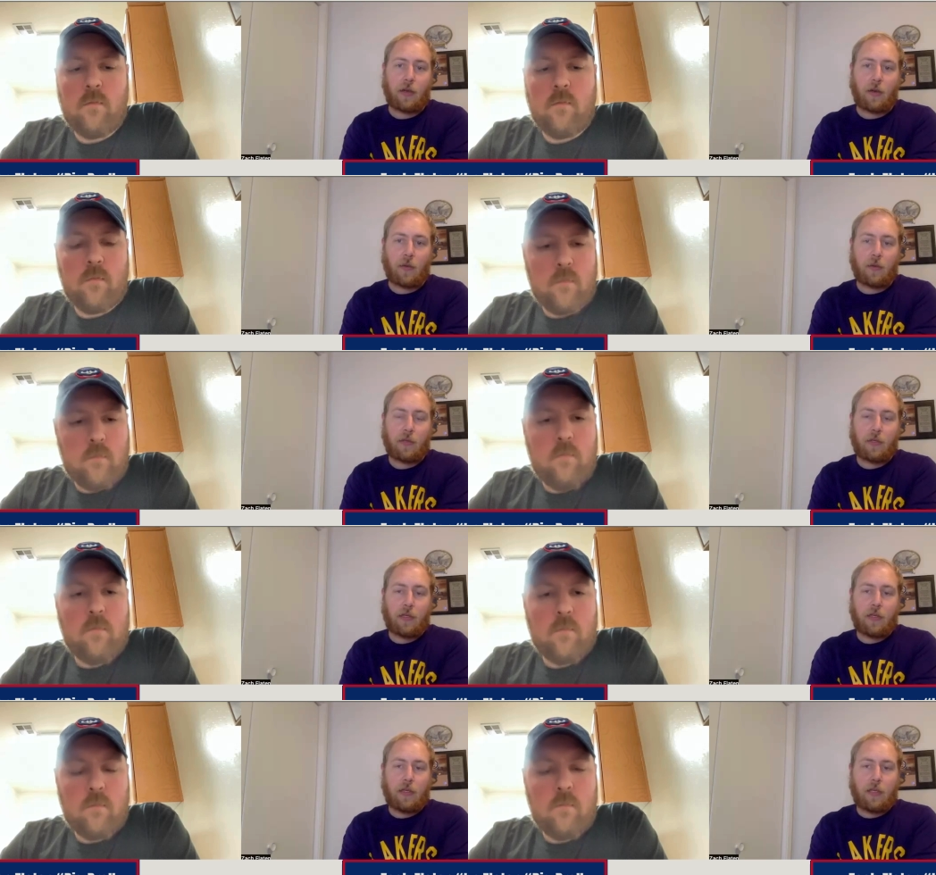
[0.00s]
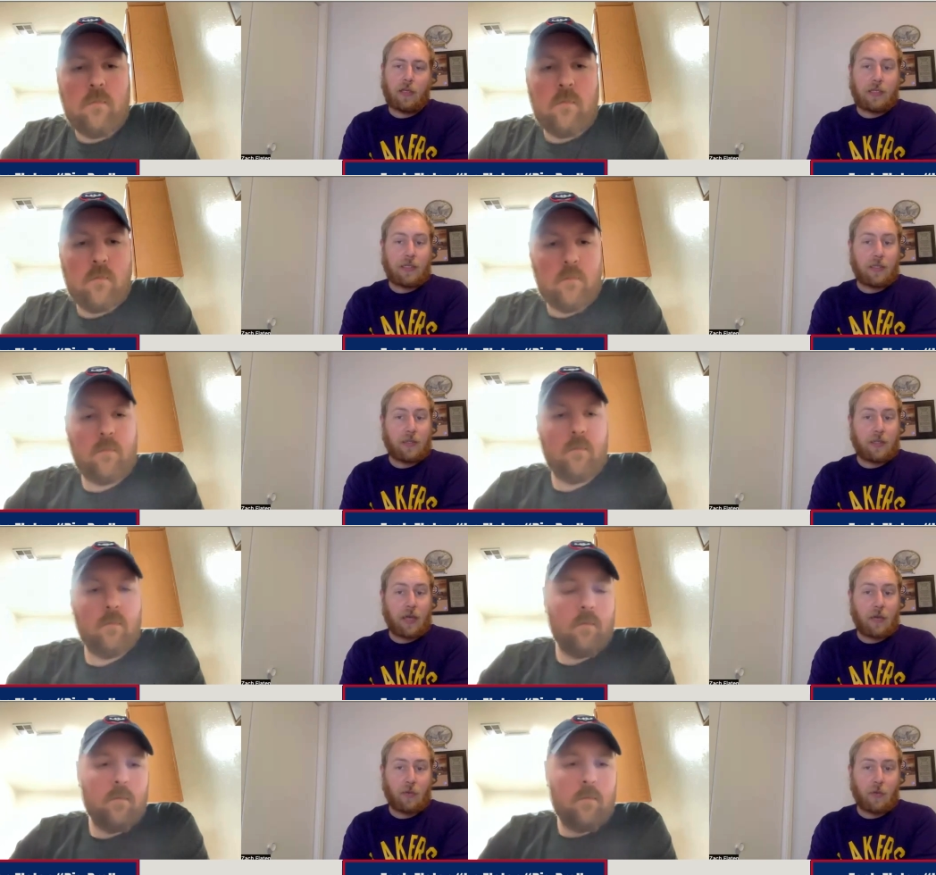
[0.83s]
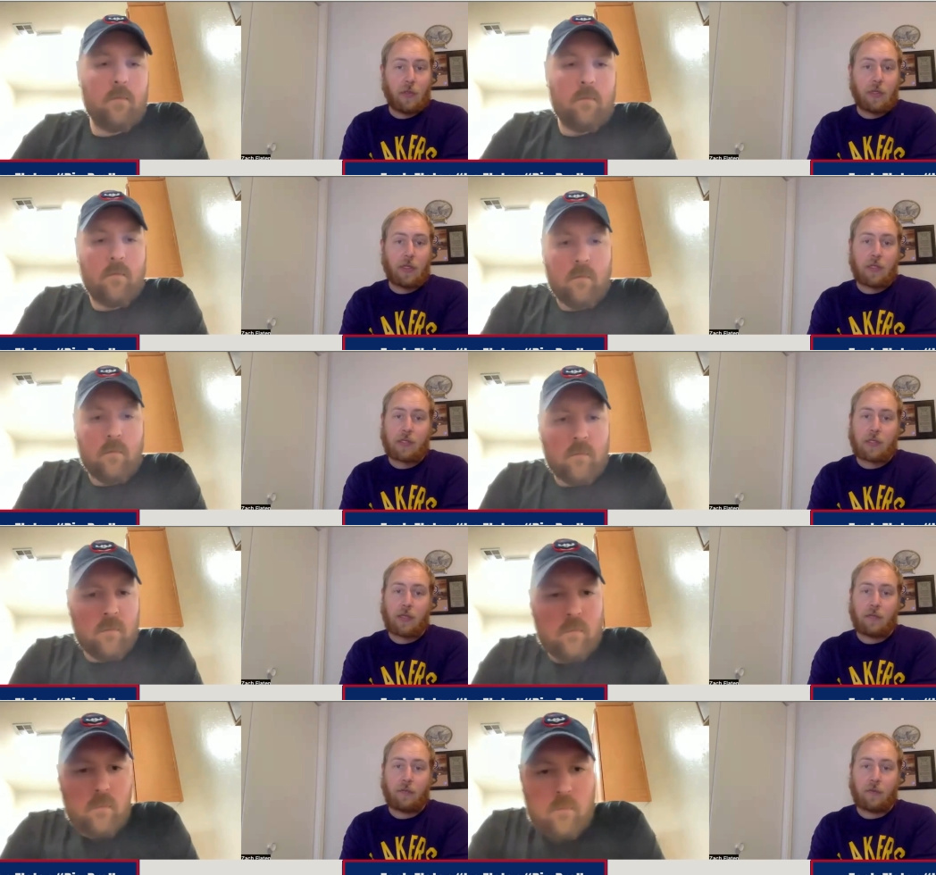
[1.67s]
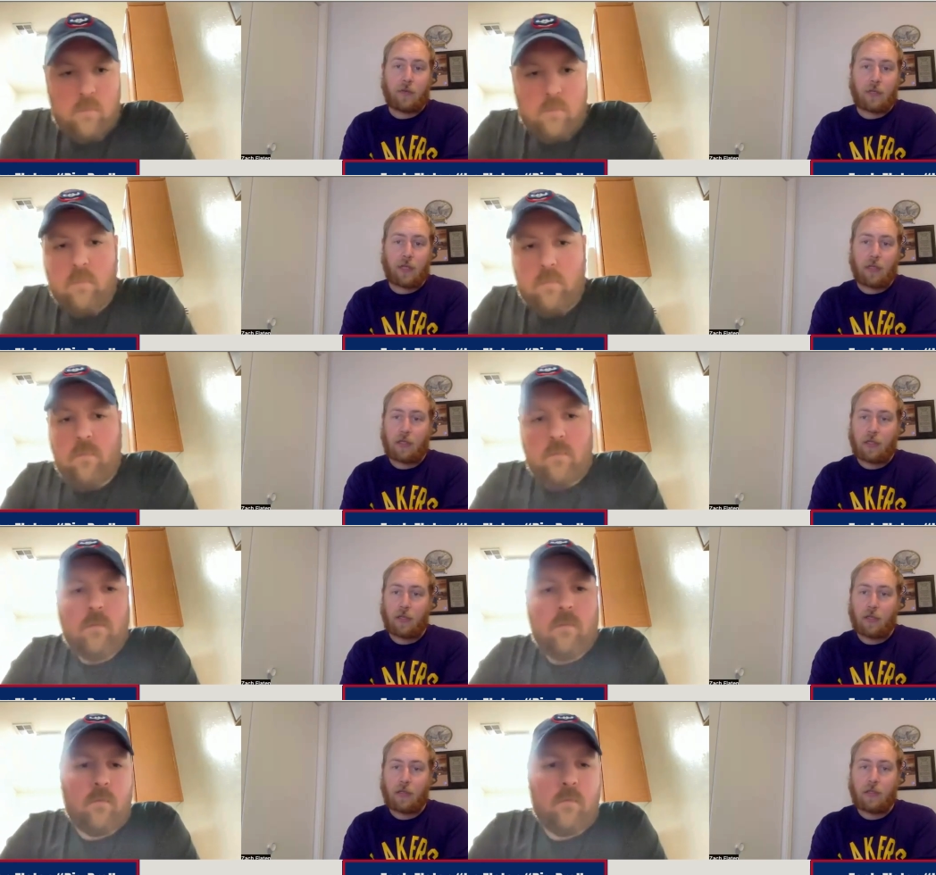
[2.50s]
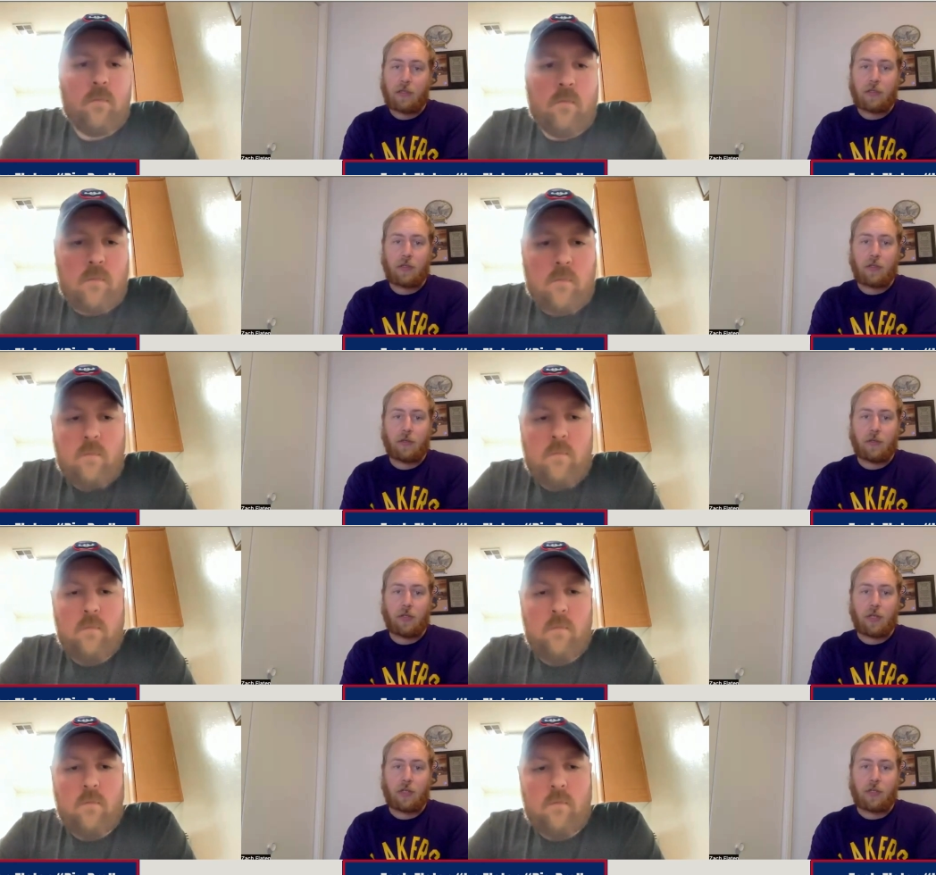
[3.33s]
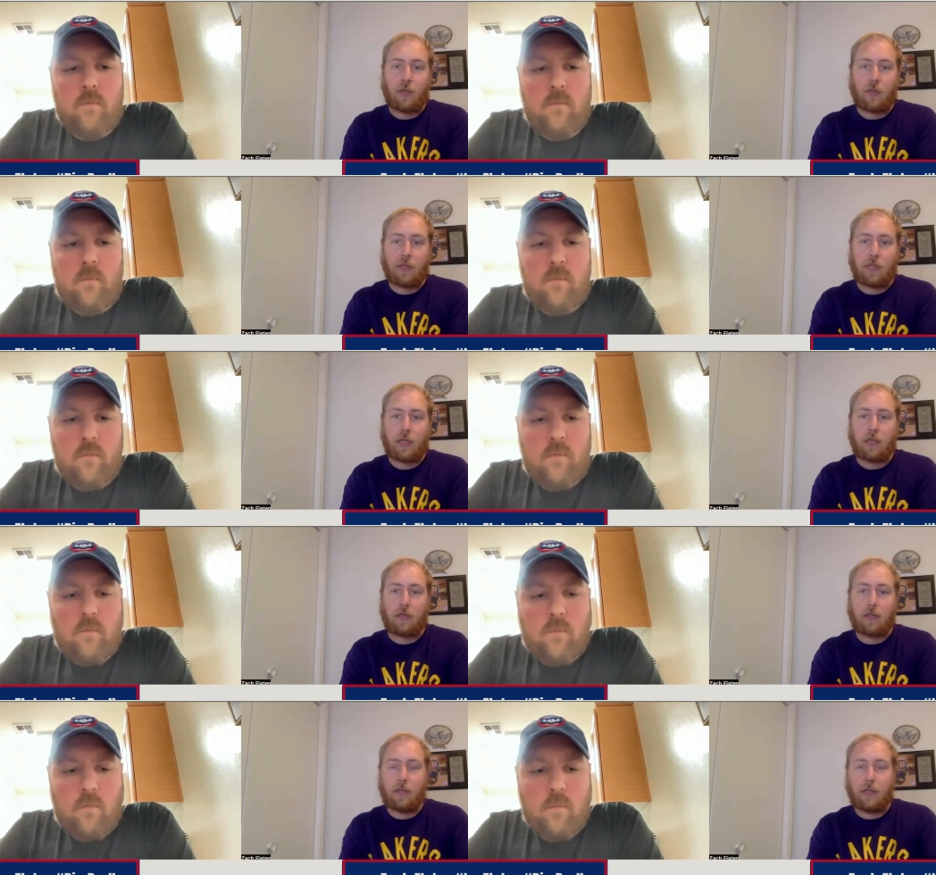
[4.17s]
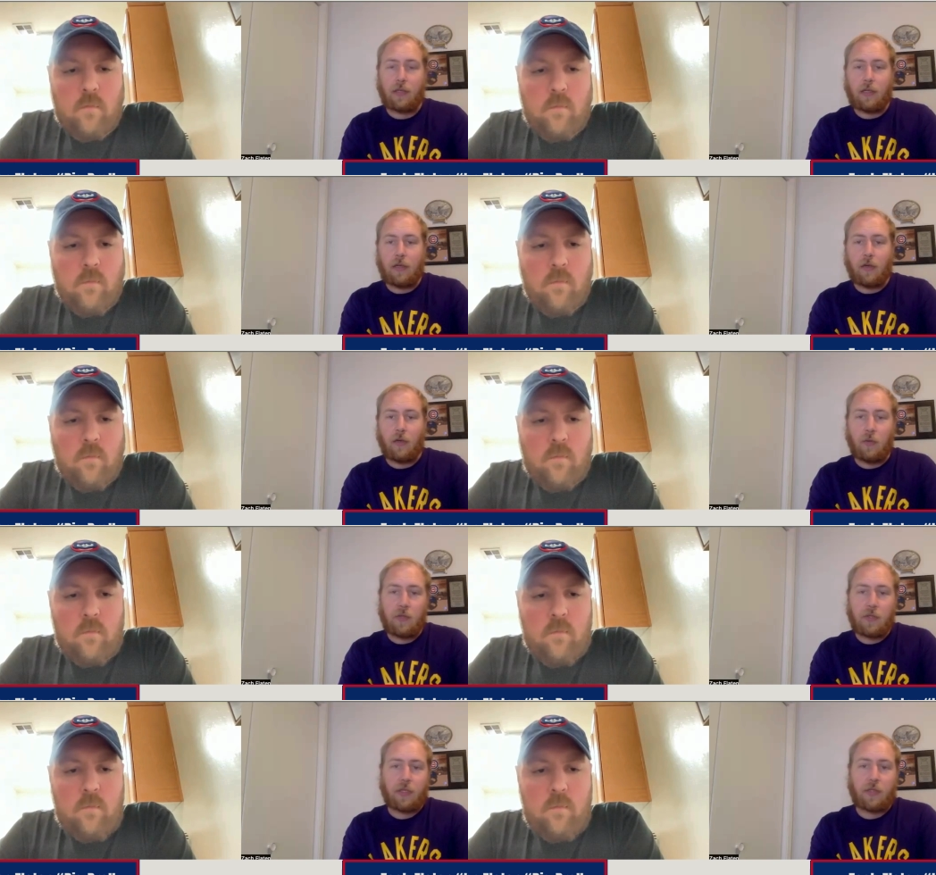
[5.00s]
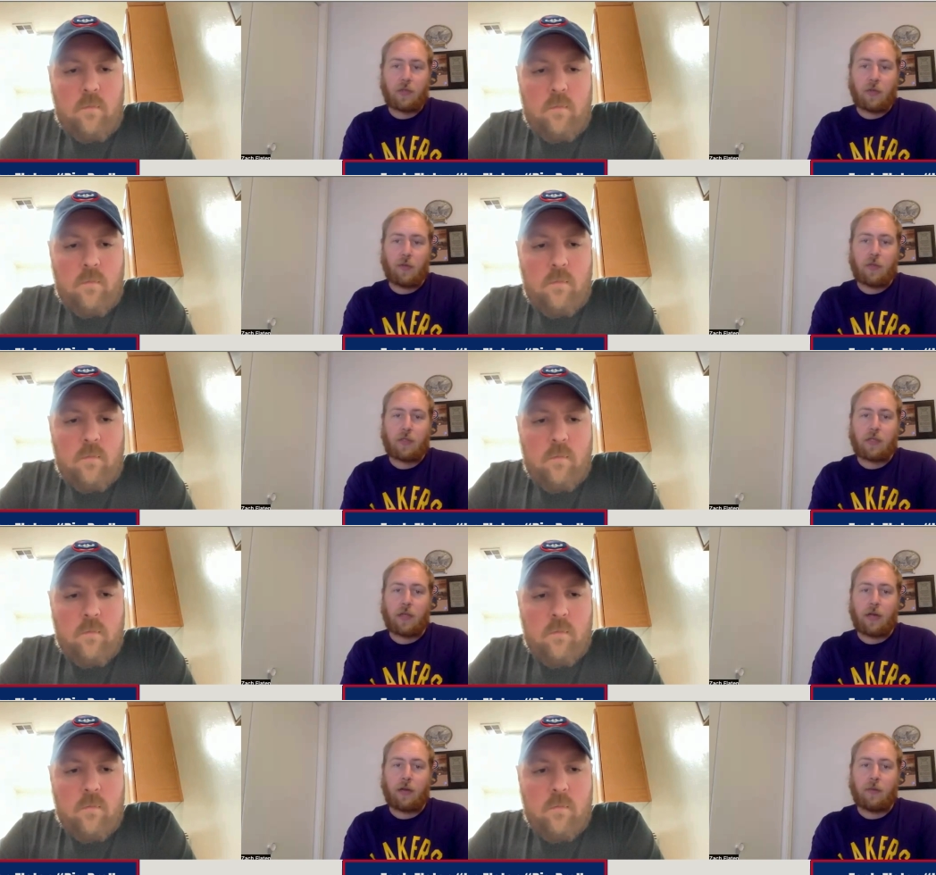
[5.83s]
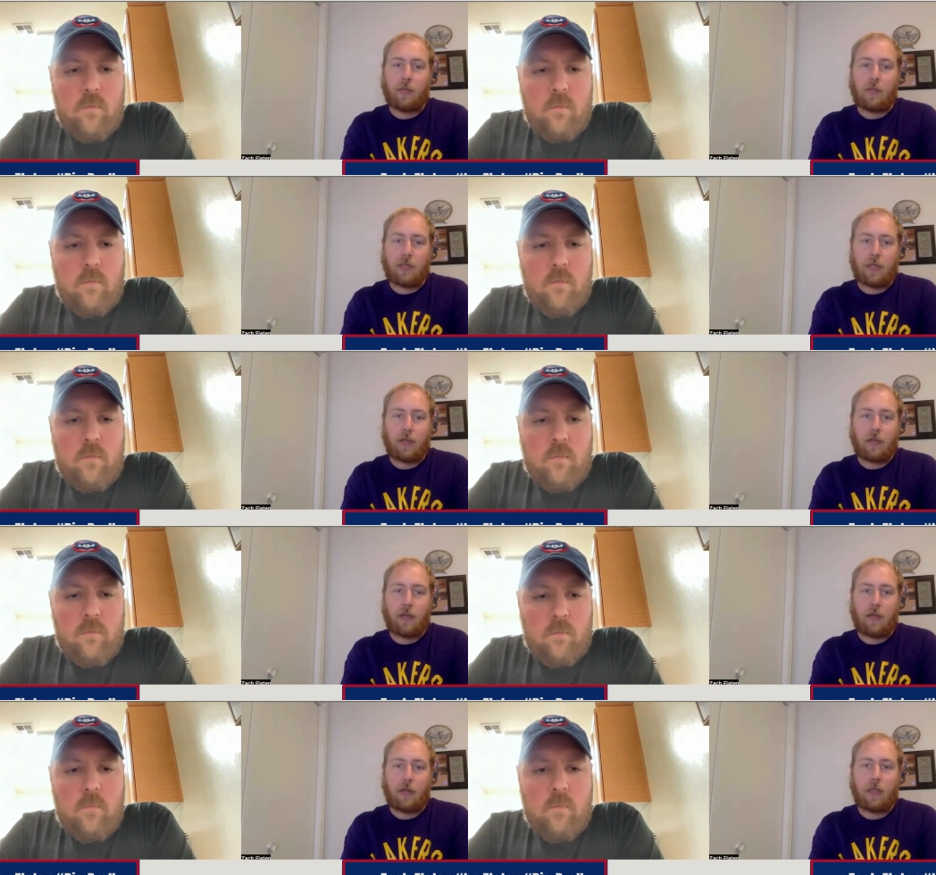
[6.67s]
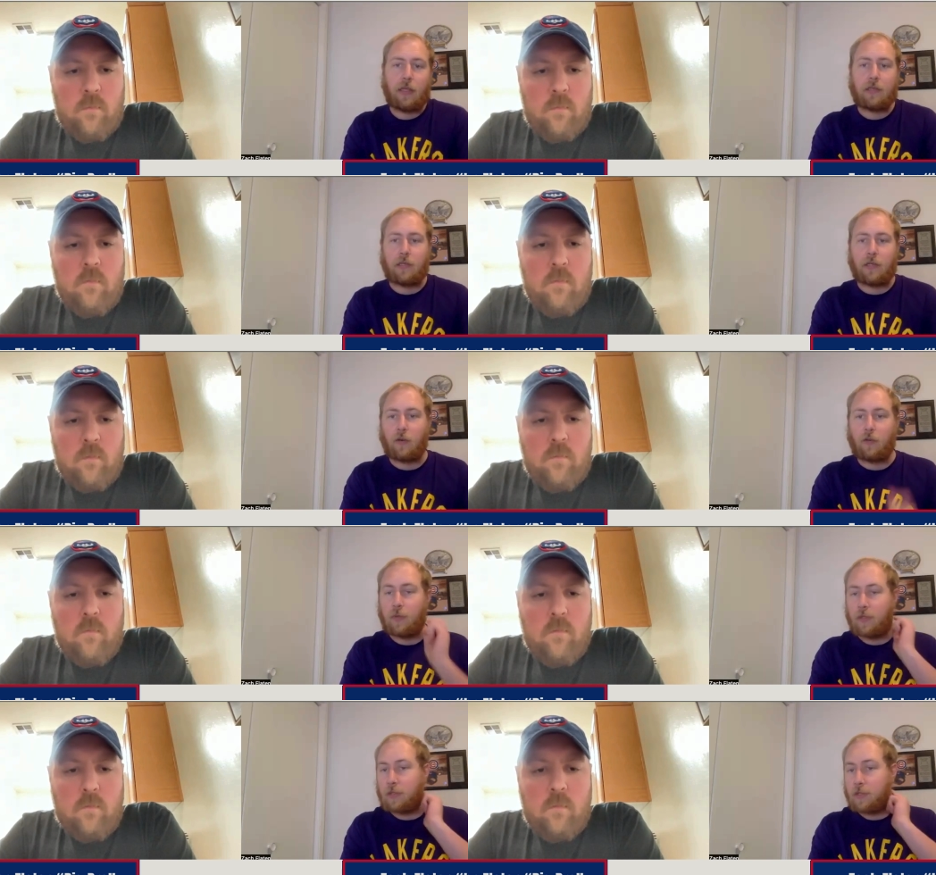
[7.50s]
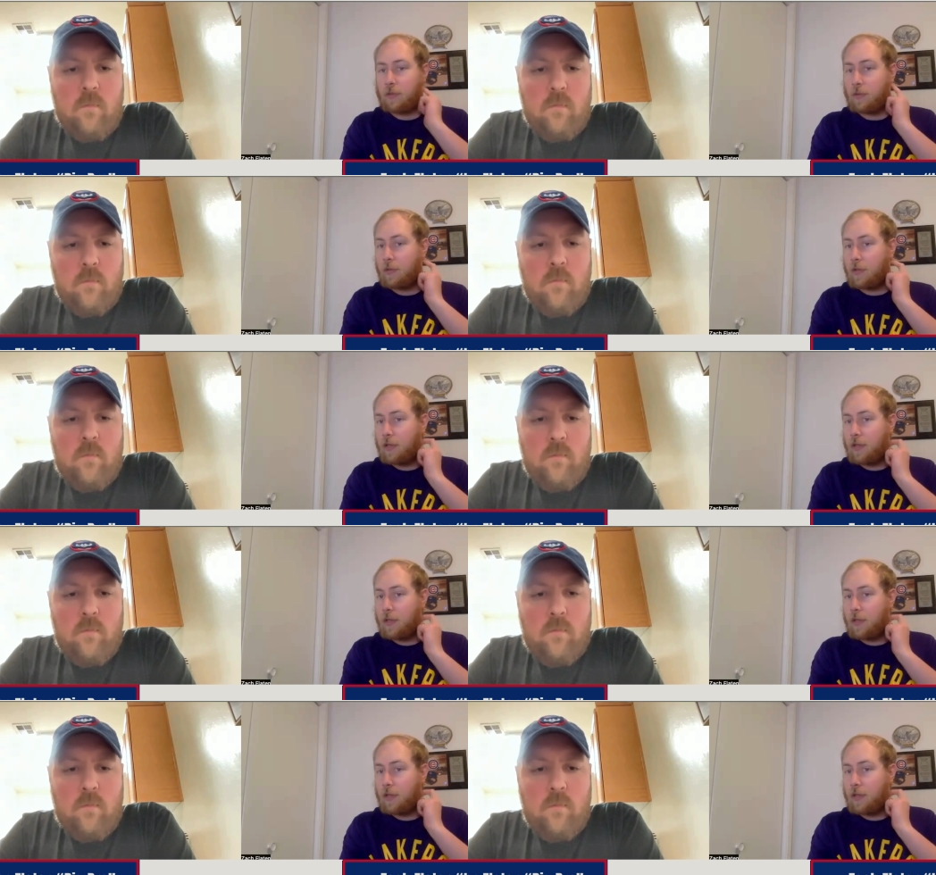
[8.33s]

Speaker 1: know, he still's got really good stuff though. He's got a good circle changeup. He's got a almost like a sweeper slider, but he's got a, I think he has a curveball too.